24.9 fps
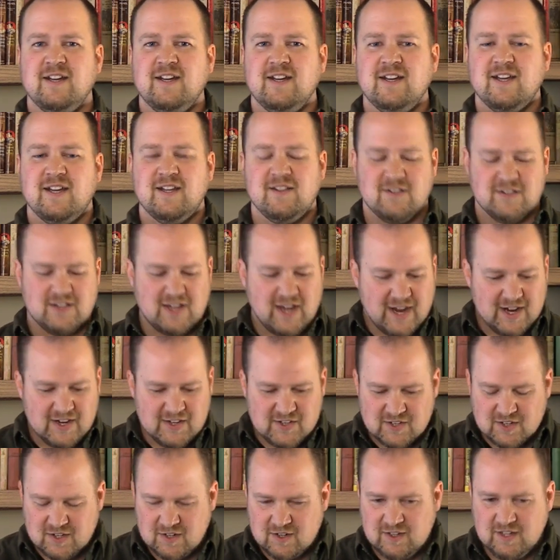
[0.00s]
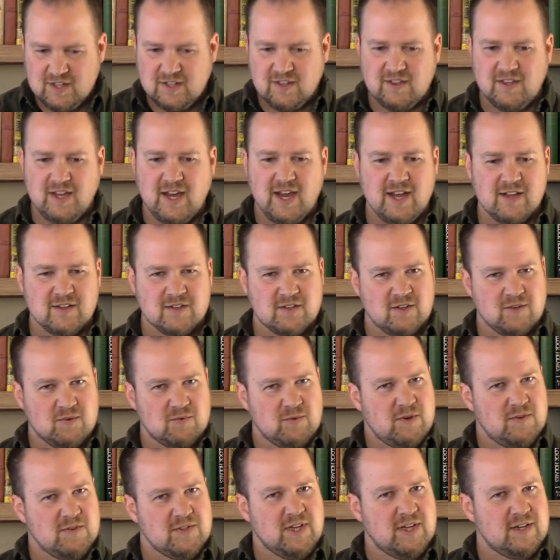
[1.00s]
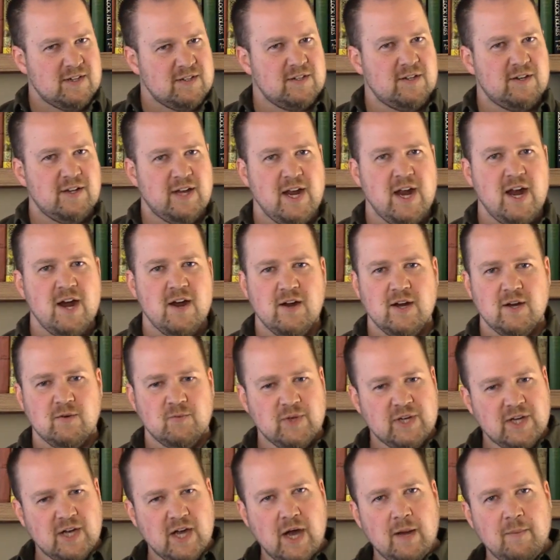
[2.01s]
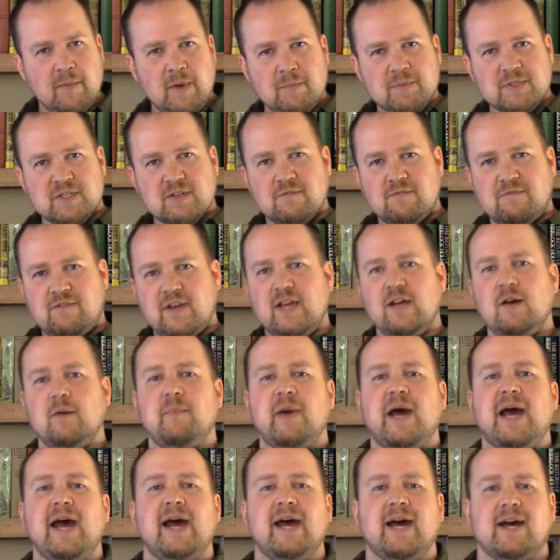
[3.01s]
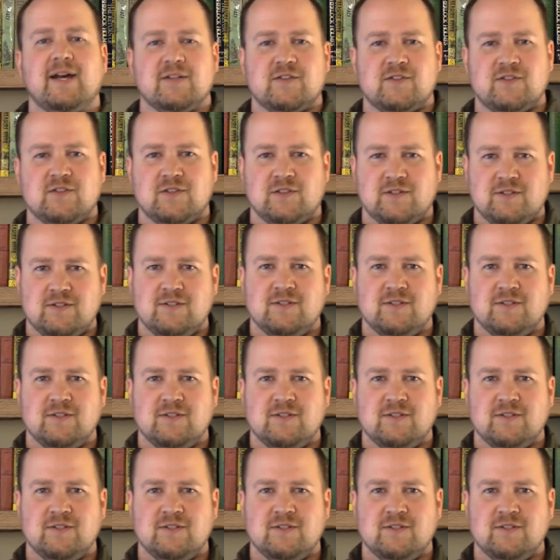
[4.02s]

And there's ice underneath that, and so the road's getting a little hairy, and we come up to Vail Pass.